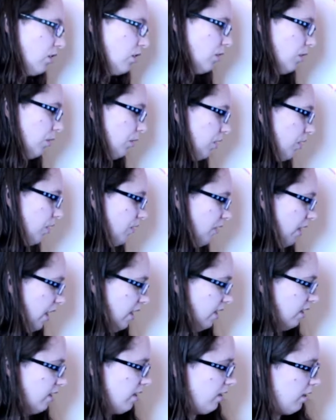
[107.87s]
so I'm gonna
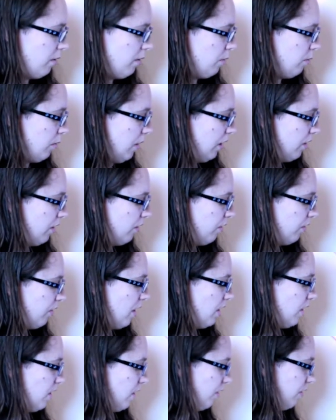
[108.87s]
write in my
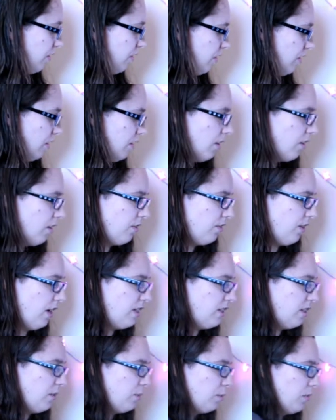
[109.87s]
creative
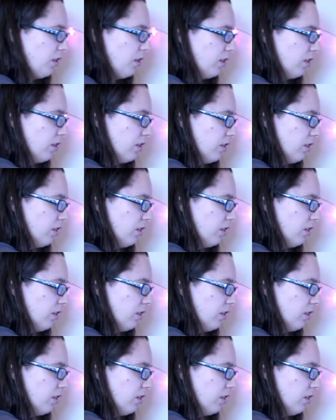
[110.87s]
writing book.